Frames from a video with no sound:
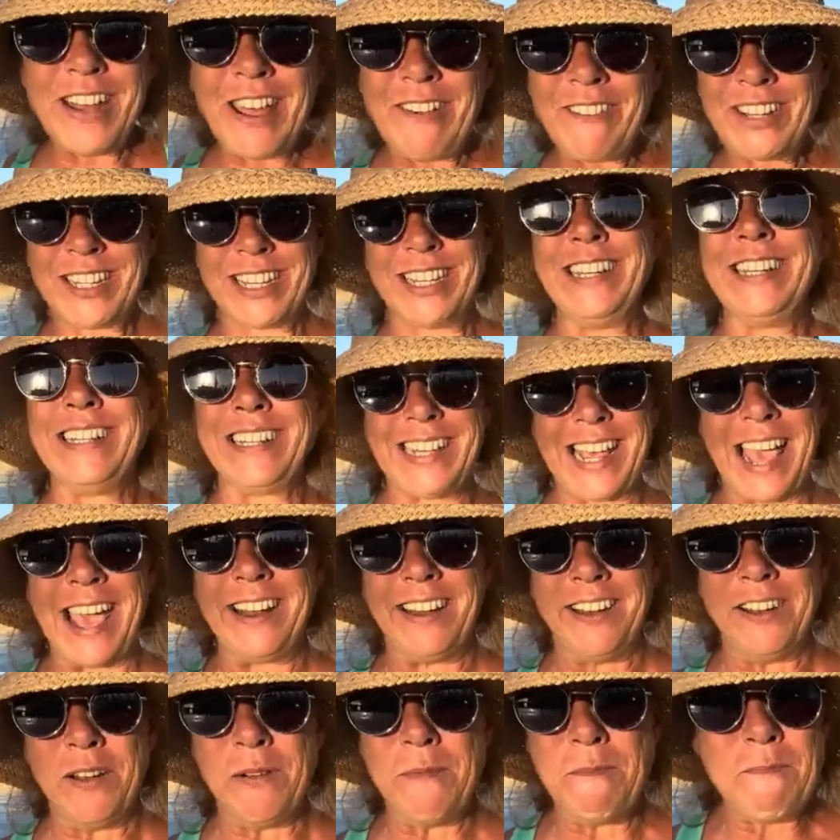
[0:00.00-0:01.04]
never seen
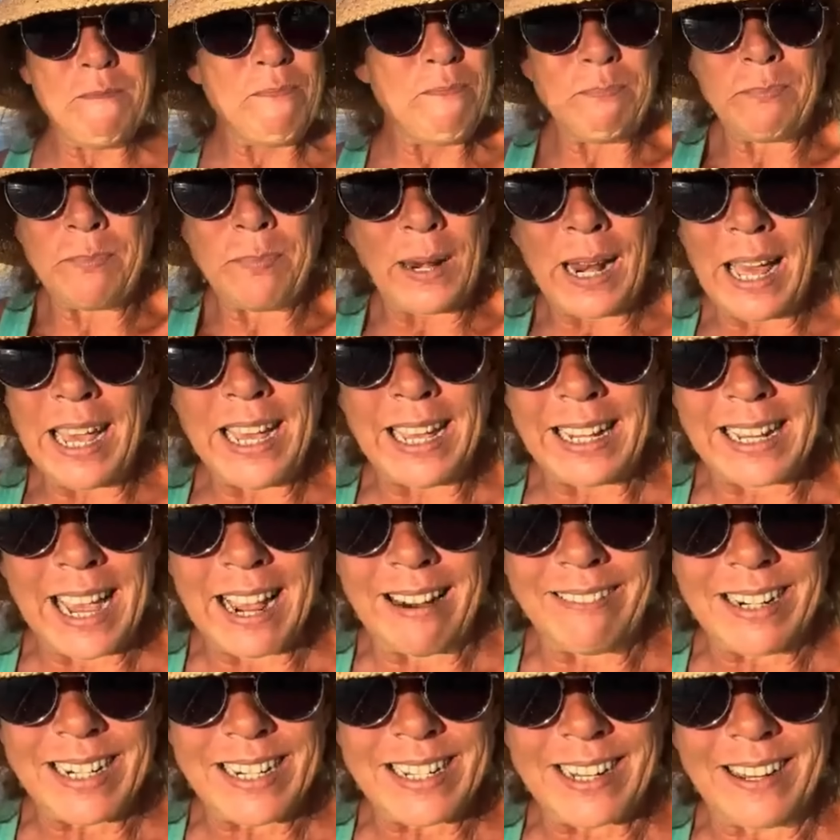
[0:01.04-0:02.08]
Tennant play a
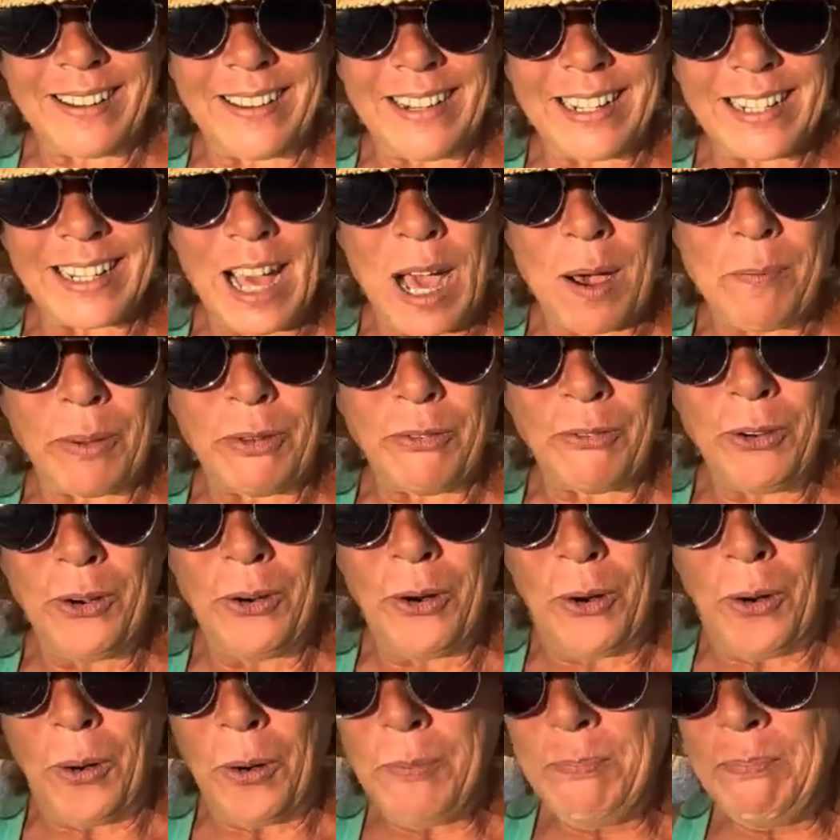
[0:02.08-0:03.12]
character like that
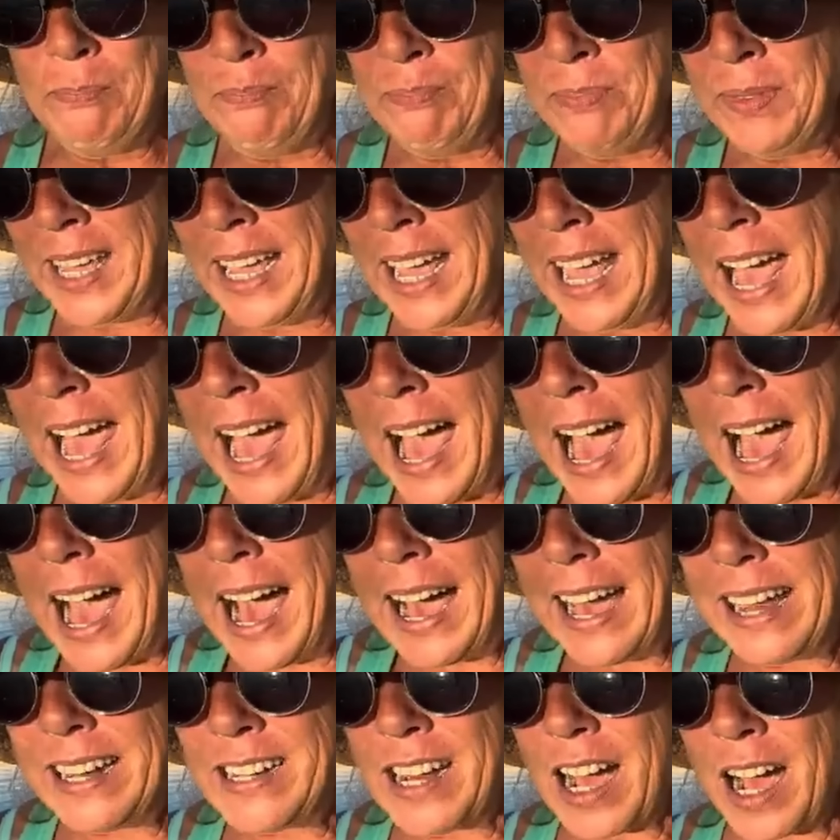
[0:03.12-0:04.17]
before.
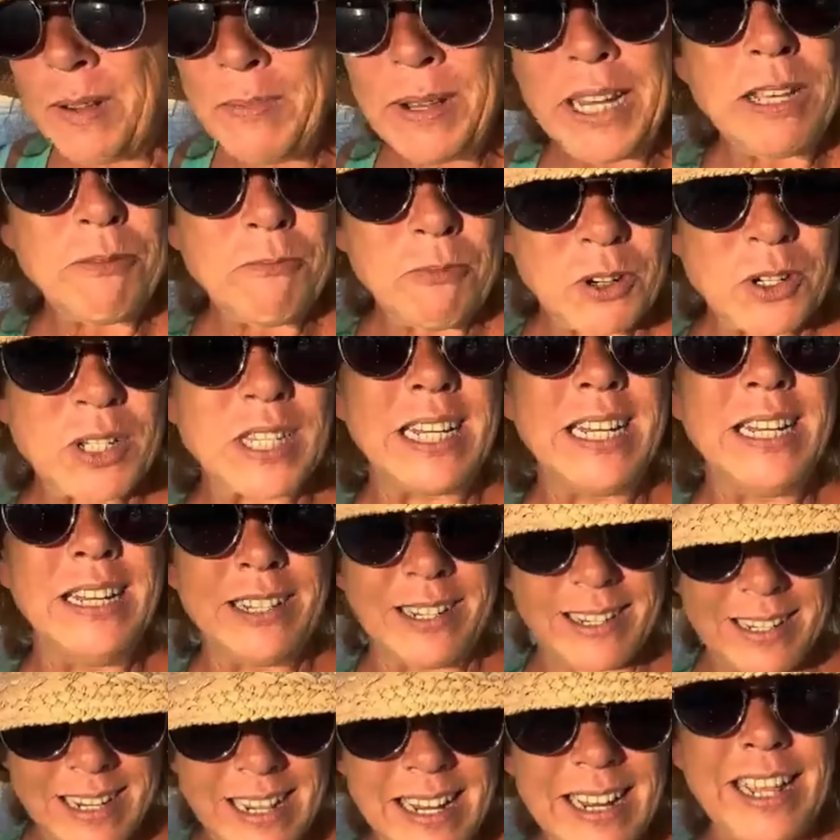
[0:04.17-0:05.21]
And I mean,
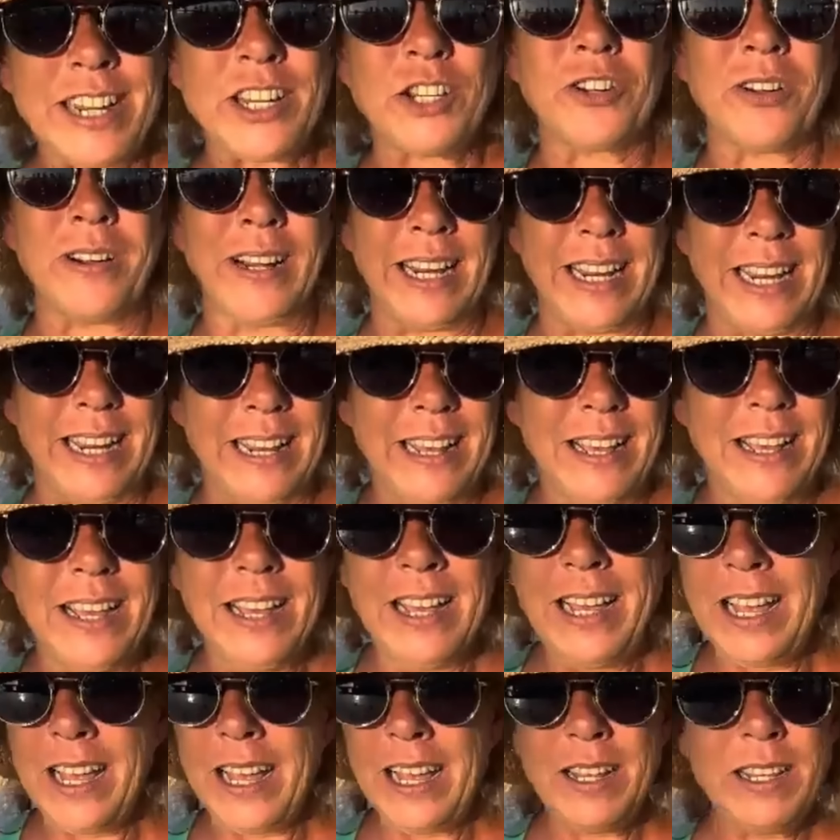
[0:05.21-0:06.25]
it's literally
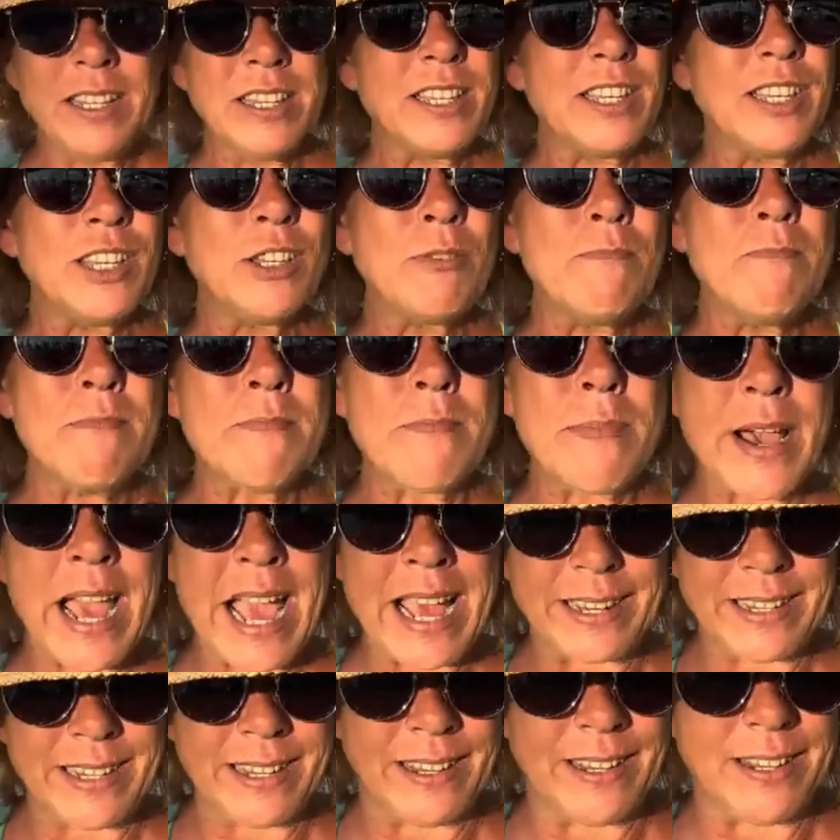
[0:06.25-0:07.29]

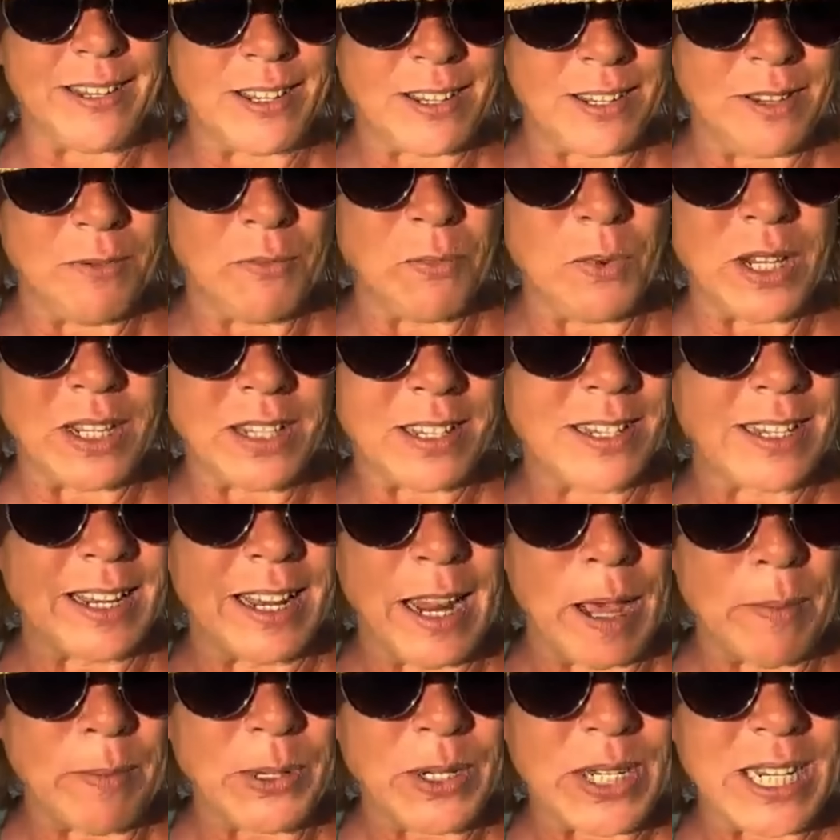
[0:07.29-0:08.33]
smattered with
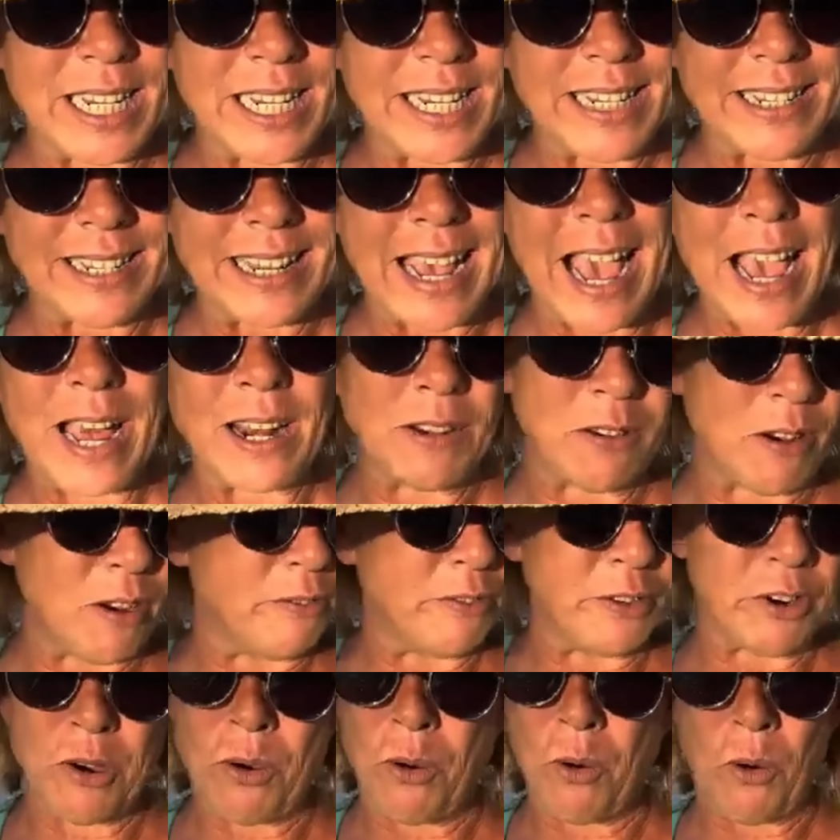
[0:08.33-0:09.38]
celebrities and
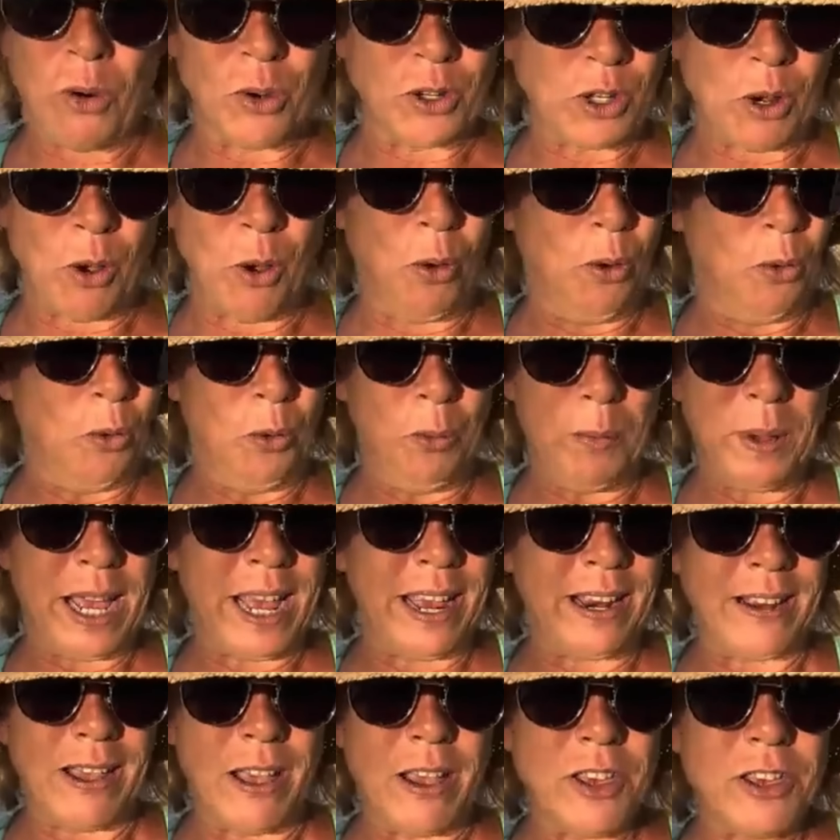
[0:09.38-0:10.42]
of course all
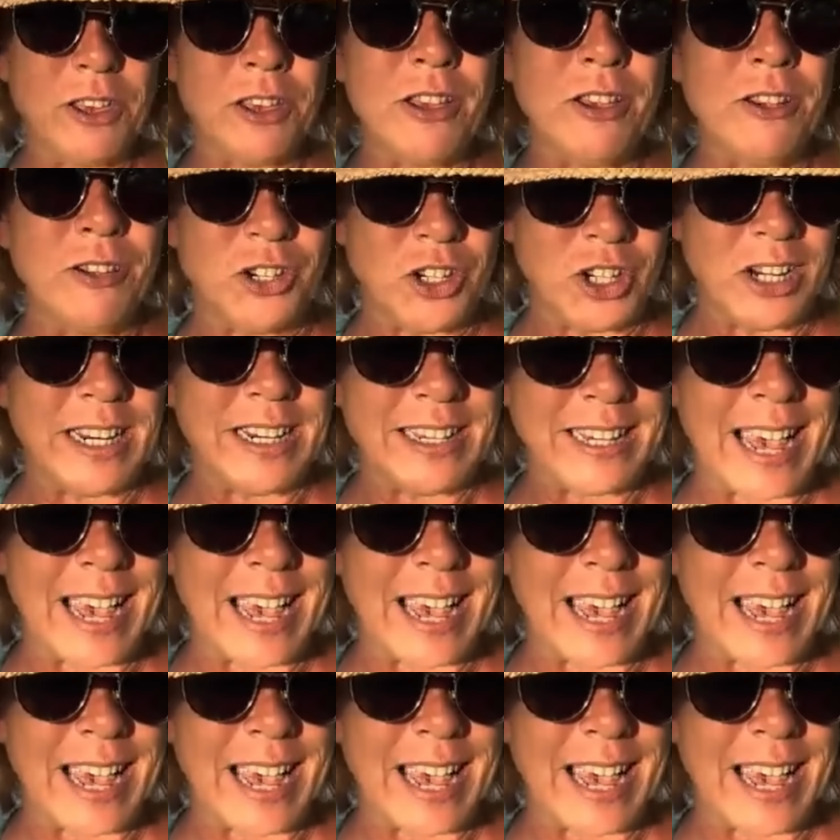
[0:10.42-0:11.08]
being hugely